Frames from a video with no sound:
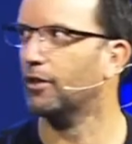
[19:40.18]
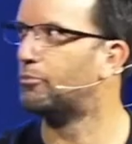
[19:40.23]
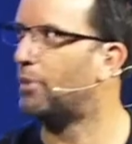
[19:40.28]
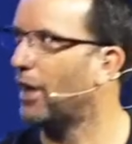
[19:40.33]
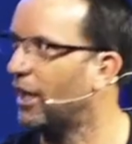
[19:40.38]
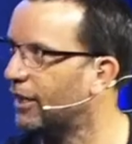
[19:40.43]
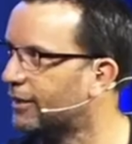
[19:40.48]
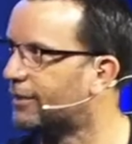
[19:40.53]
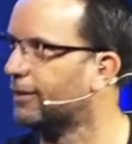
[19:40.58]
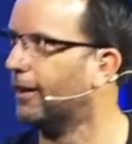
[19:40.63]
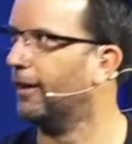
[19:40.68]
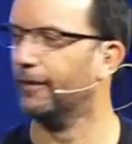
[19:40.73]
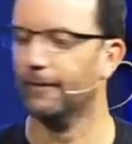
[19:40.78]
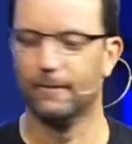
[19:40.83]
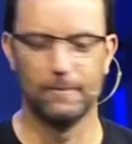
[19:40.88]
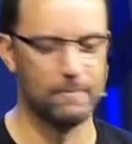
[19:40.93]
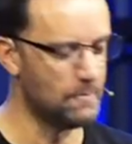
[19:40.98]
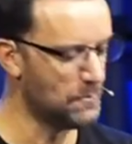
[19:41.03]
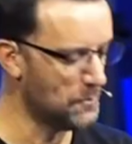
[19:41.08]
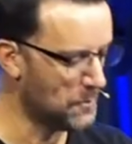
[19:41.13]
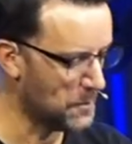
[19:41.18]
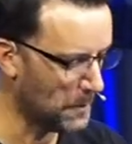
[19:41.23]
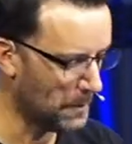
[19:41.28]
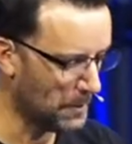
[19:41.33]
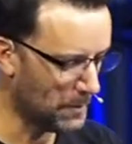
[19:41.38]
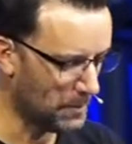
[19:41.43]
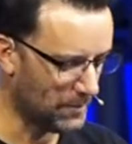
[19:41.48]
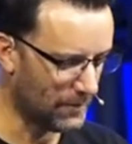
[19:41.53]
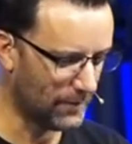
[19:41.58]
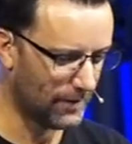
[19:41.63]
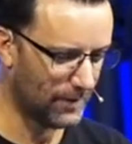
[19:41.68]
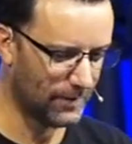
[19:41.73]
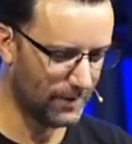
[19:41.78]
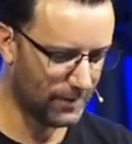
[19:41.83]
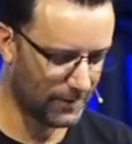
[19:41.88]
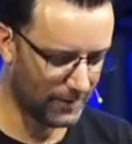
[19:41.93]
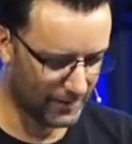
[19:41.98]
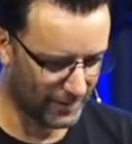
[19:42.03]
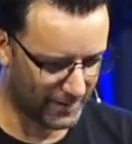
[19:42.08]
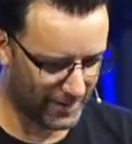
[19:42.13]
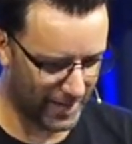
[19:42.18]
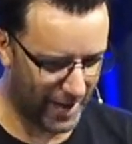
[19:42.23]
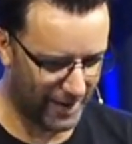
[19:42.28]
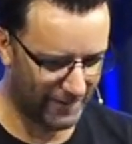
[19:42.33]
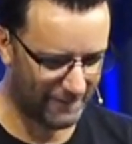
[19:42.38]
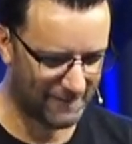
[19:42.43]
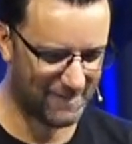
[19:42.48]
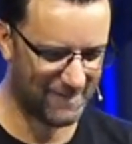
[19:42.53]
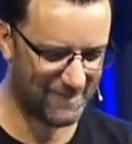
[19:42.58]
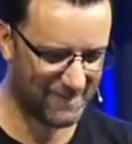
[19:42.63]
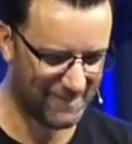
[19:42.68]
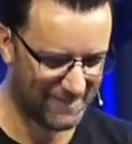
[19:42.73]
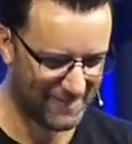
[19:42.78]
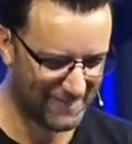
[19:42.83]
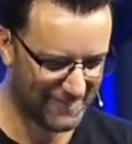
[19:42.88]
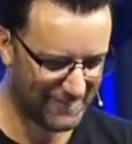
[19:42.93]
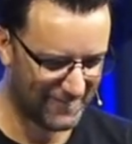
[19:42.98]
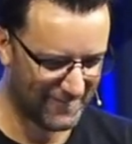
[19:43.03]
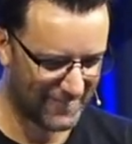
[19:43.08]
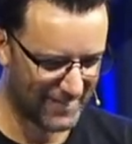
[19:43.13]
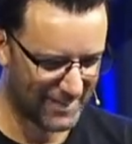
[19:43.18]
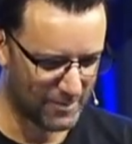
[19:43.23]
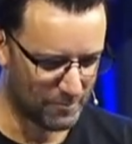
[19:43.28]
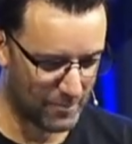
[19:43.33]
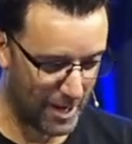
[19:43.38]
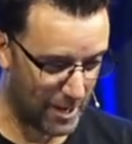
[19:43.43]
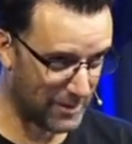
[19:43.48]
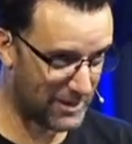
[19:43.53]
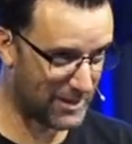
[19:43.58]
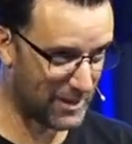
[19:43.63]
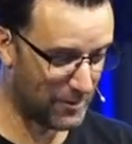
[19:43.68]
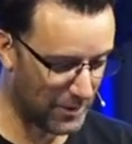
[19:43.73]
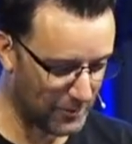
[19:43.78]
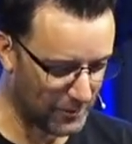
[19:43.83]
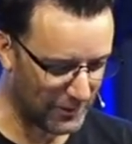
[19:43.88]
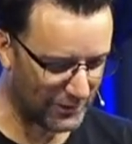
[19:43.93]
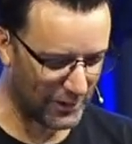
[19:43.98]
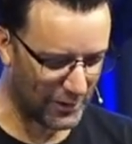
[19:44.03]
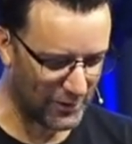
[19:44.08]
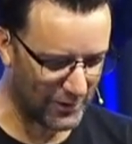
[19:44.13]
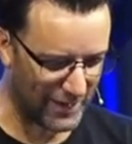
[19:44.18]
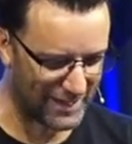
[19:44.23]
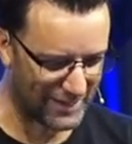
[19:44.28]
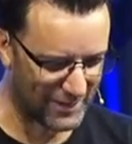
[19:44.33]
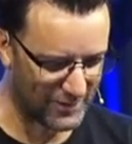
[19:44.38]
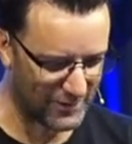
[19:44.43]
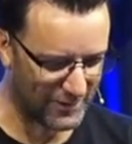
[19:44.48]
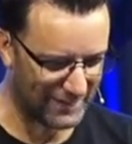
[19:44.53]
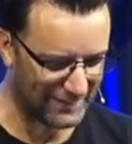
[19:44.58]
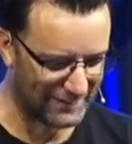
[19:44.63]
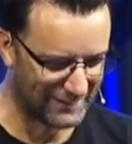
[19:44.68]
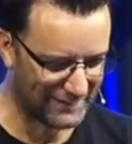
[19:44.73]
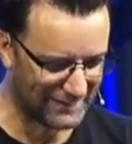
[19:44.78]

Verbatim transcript: Peloton. Okay. Maybe somebody will donate you one.